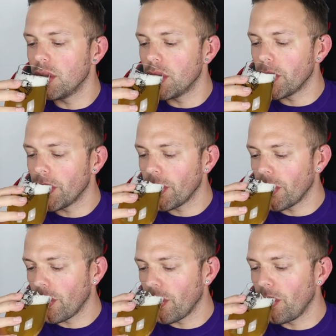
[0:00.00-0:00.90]

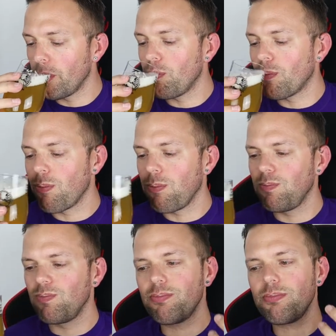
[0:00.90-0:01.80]

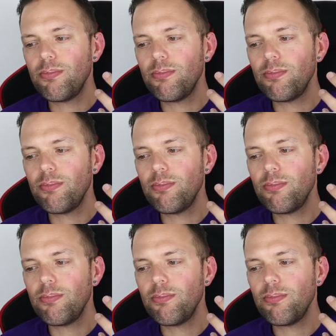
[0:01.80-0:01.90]
(silence)